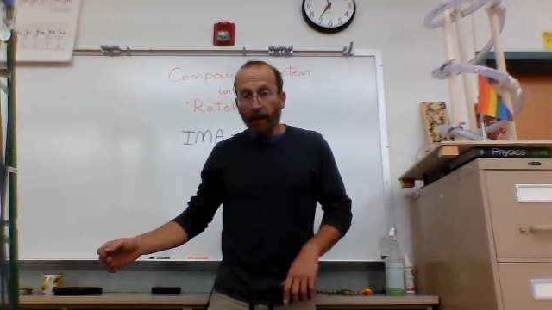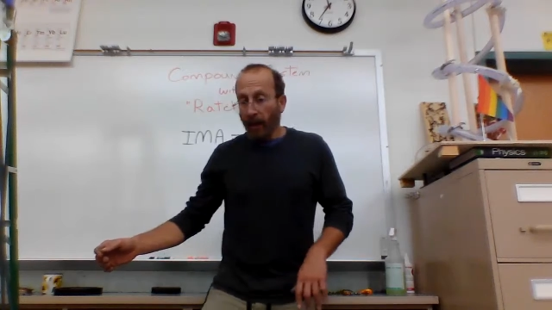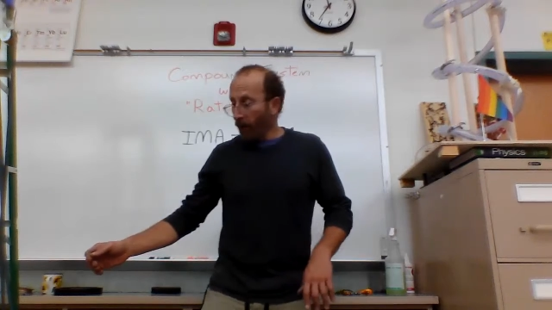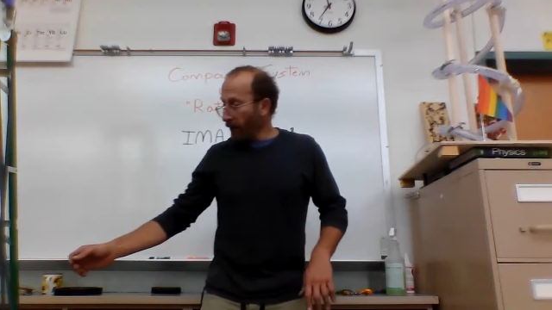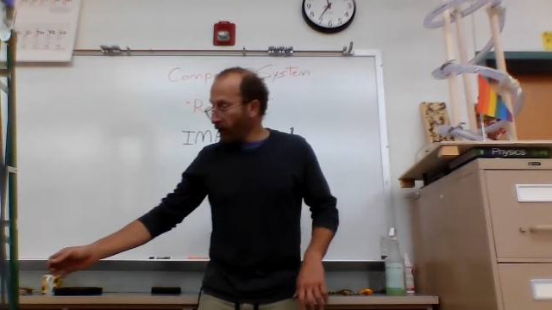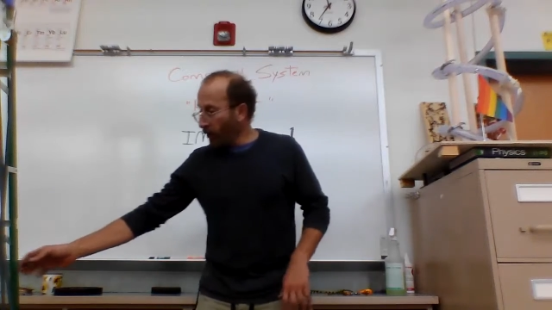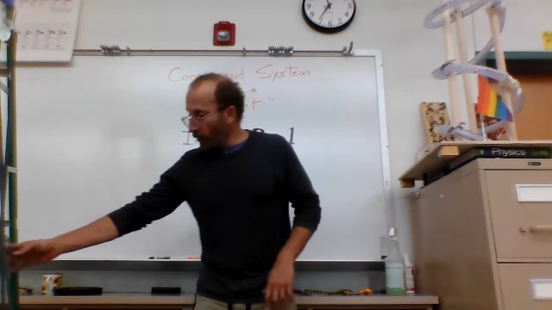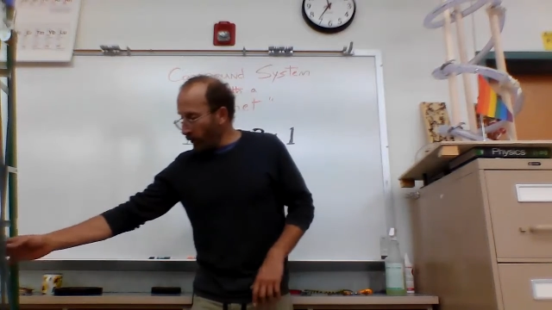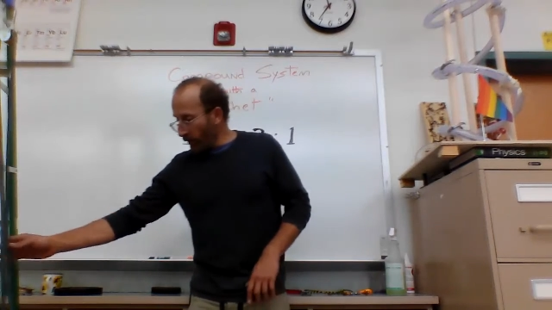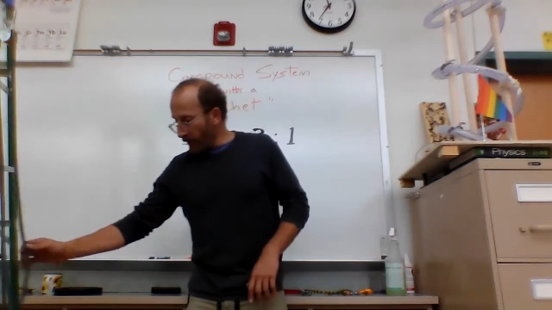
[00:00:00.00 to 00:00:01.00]
I want to show
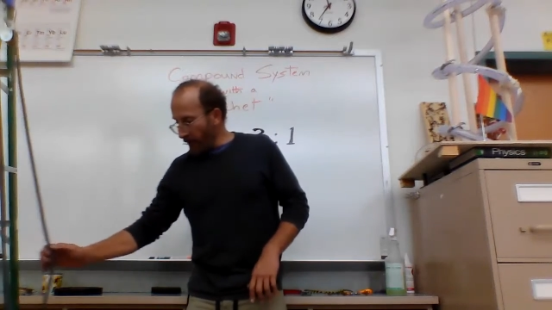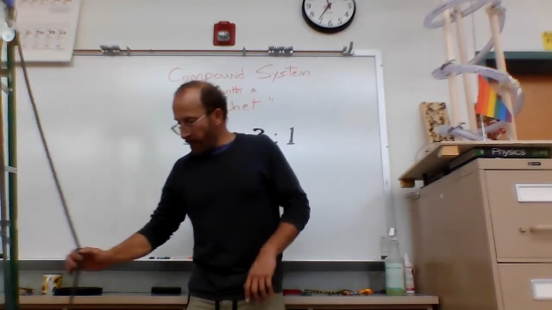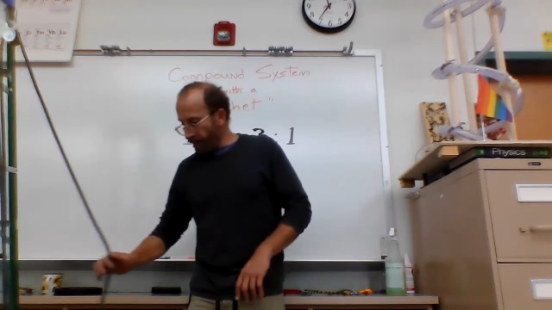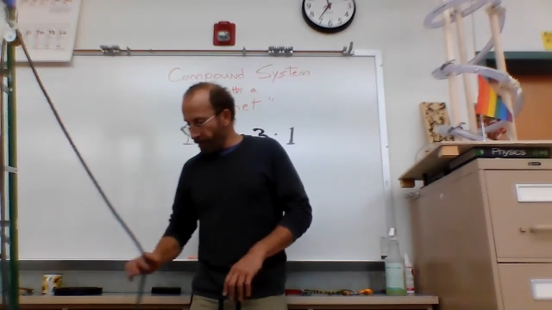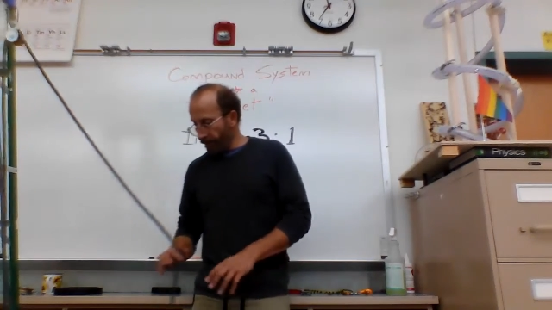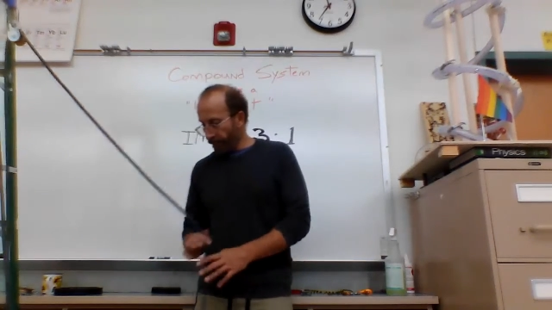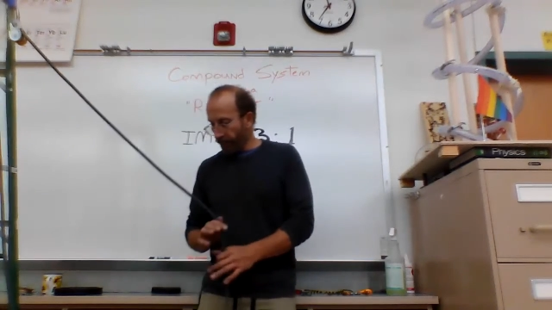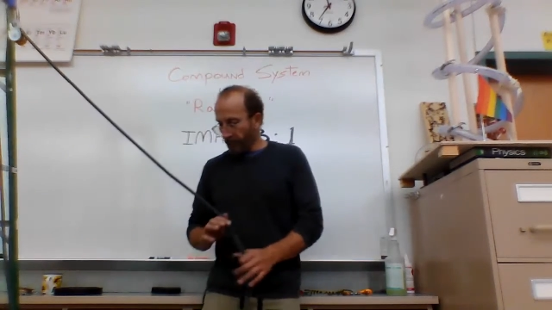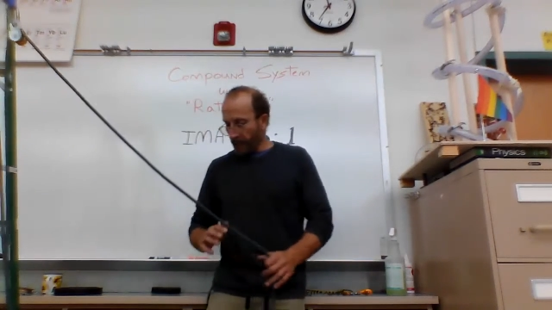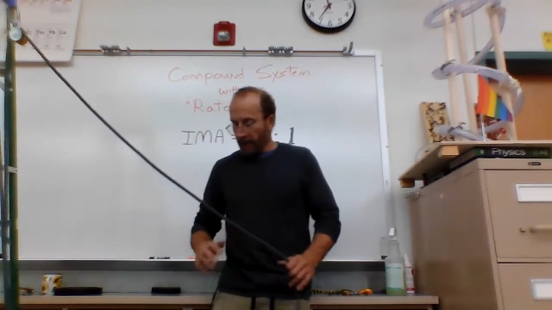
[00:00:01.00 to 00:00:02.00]
you a
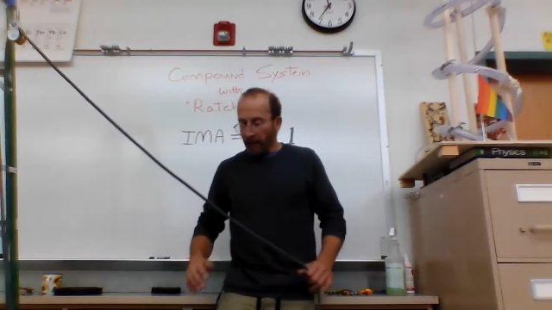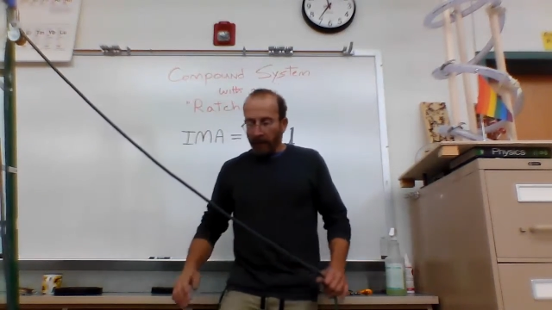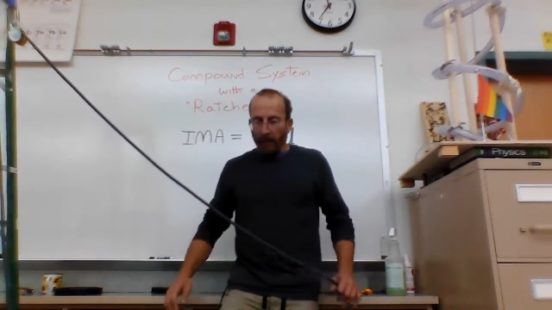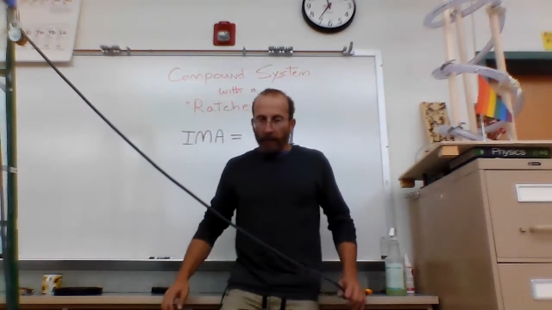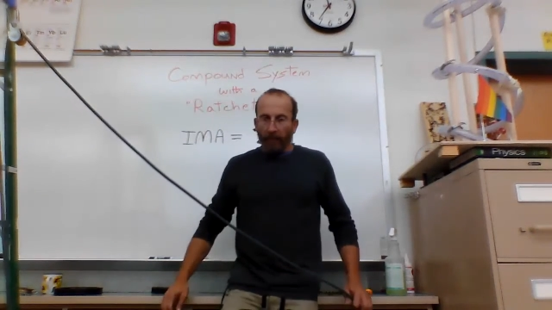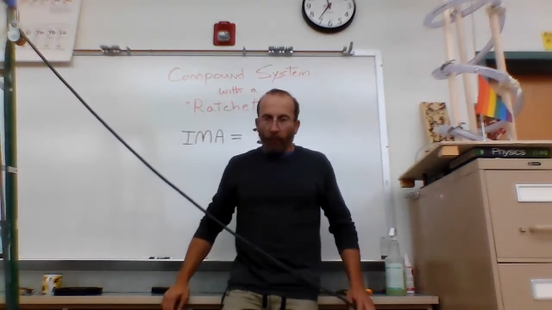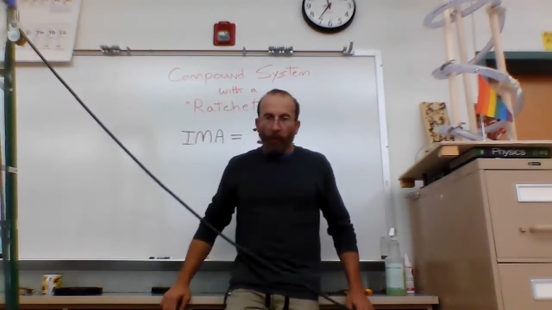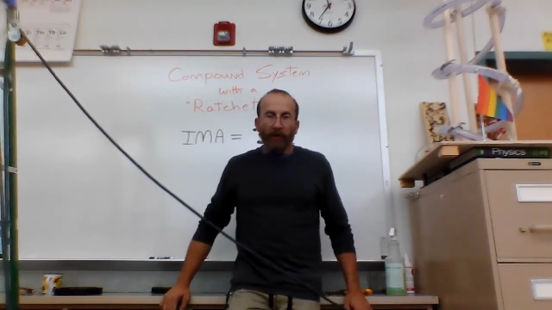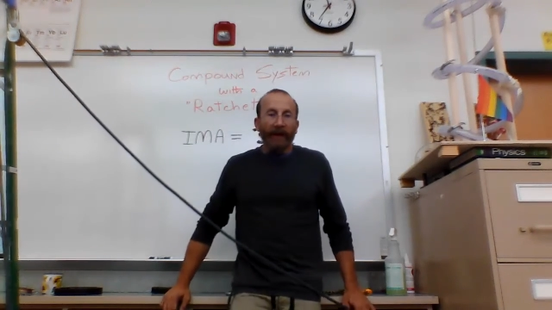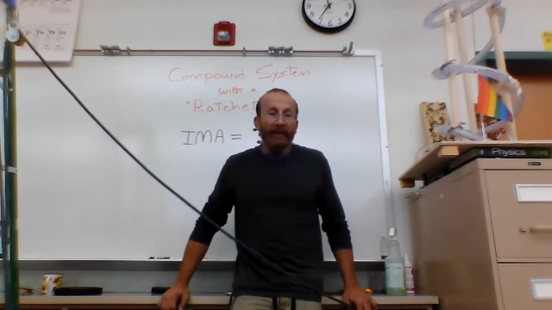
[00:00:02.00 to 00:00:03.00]
more
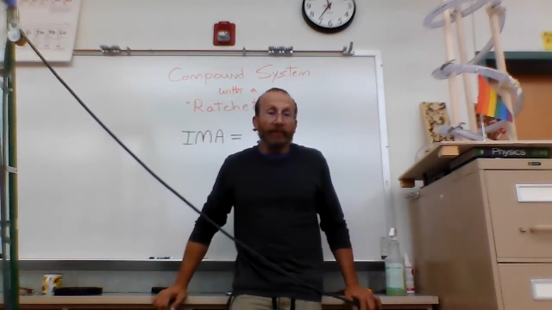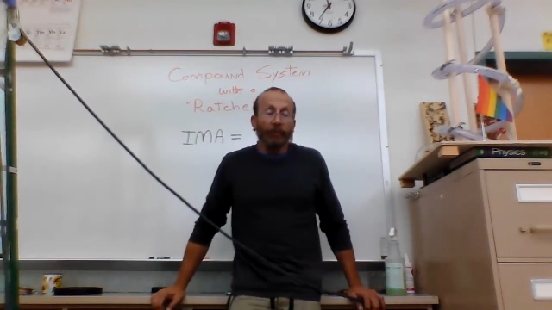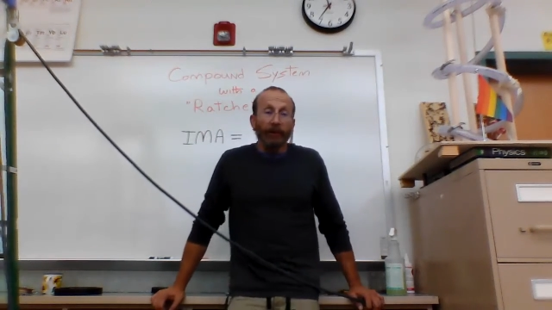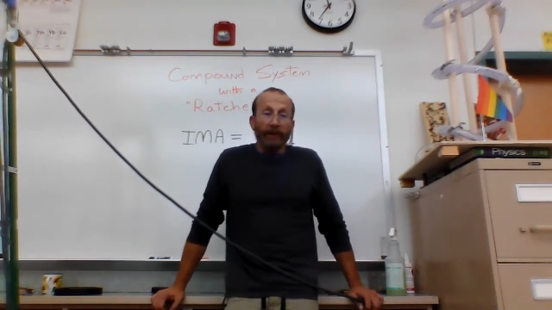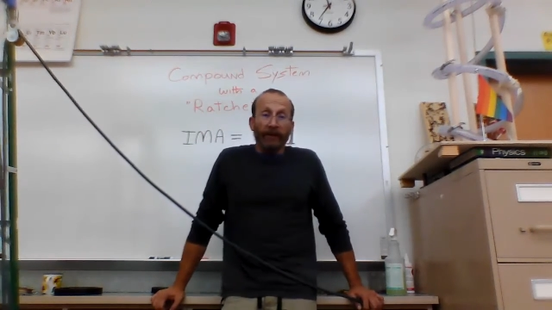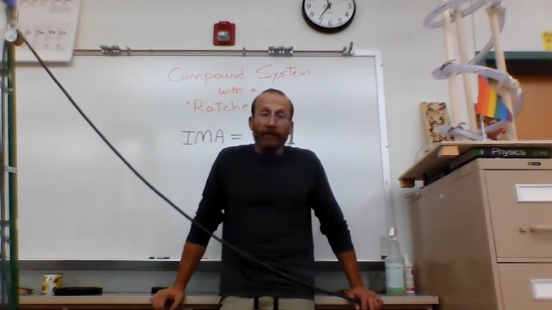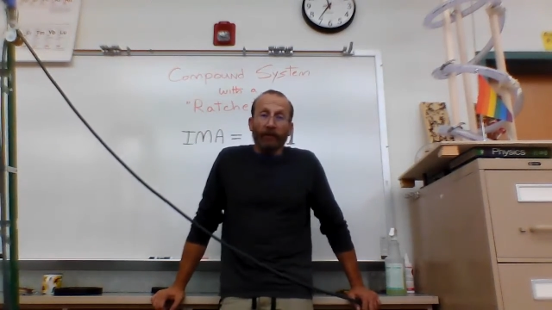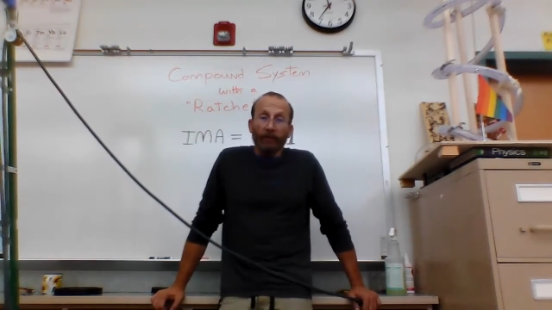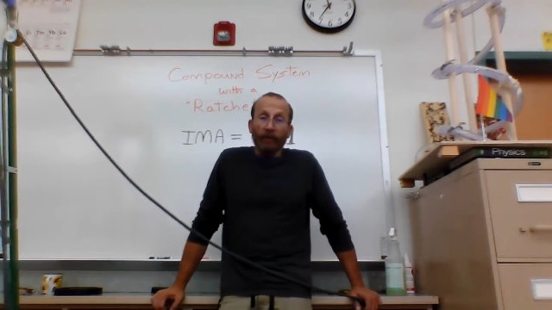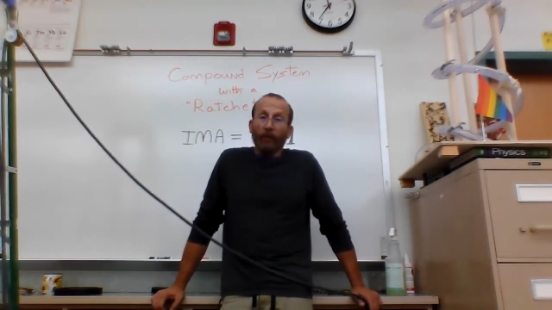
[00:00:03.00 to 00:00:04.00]
advanced pulley system,